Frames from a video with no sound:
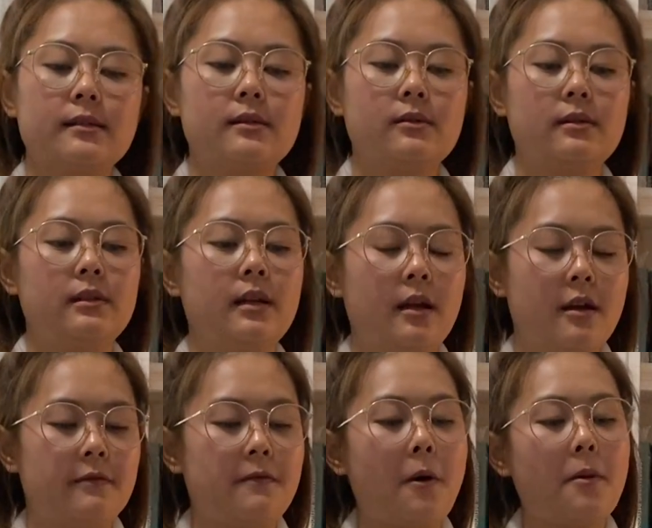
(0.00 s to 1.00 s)
So
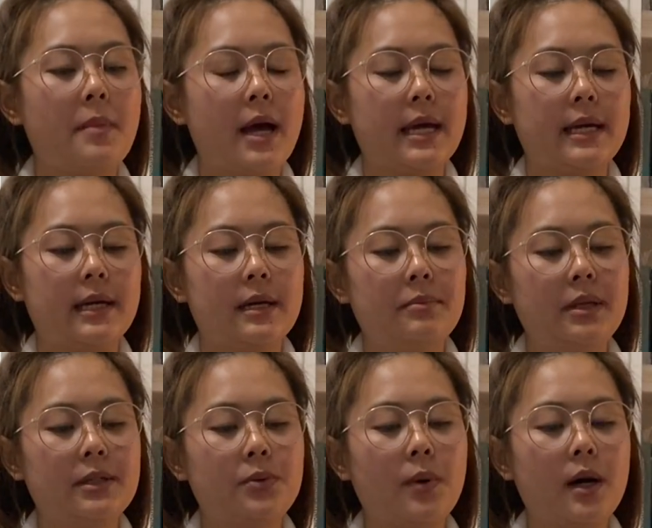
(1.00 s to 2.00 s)
for my
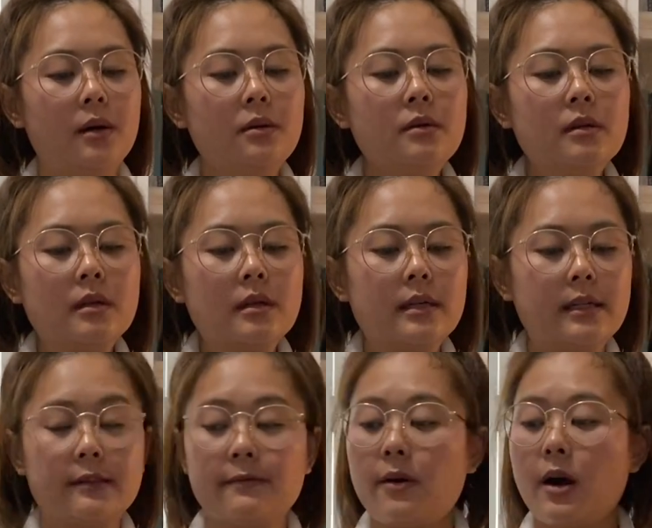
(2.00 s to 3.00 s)
B12
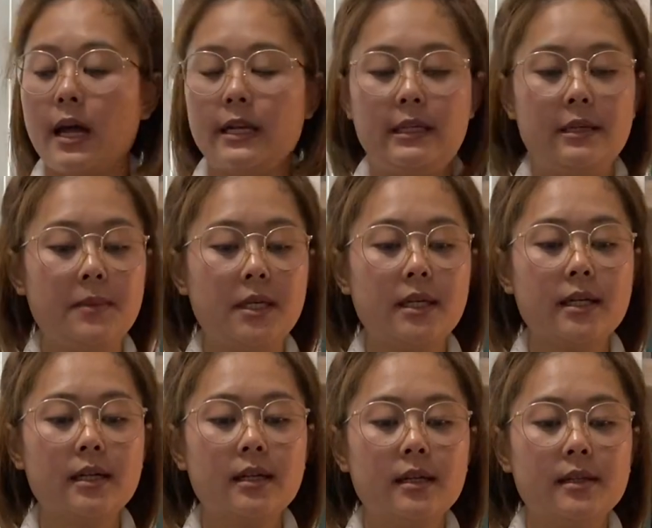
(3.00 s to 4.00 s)
is for
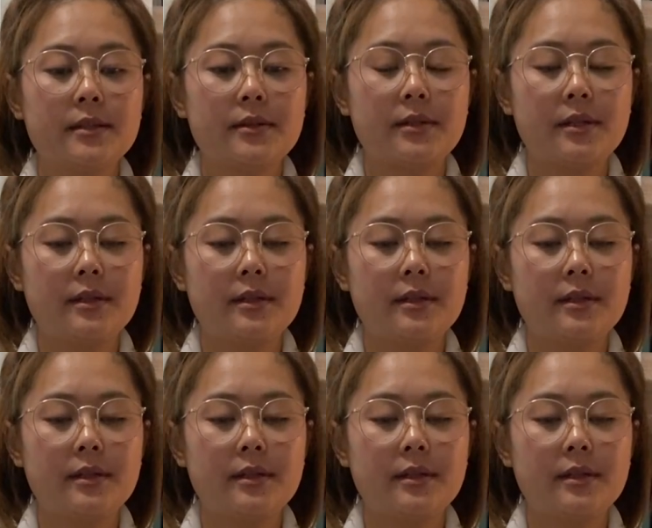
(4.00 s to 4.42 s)
anemia. So